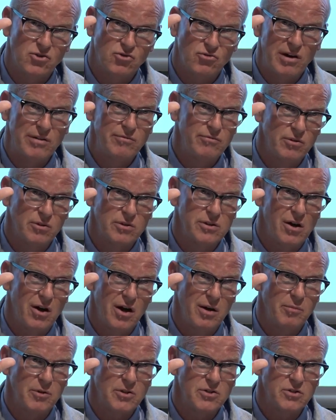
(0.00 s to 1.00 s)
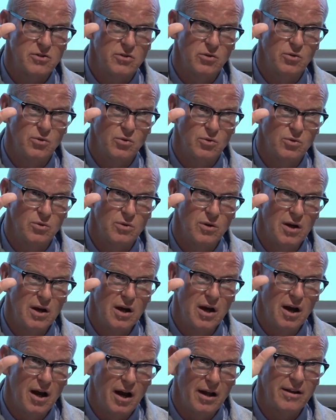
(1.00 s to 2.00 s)
a dreadful time at school
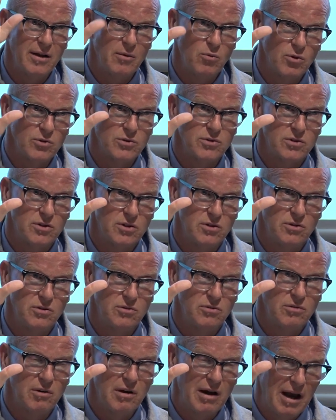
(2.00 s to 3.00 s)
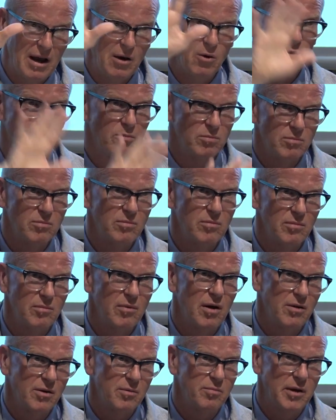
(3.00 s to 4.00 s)
and they want to help
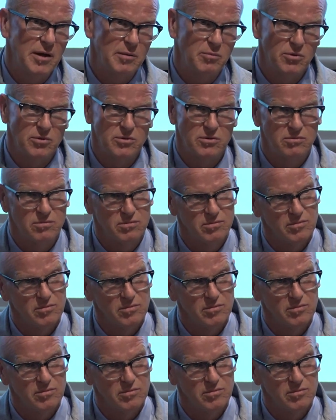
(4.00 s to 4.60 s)
other people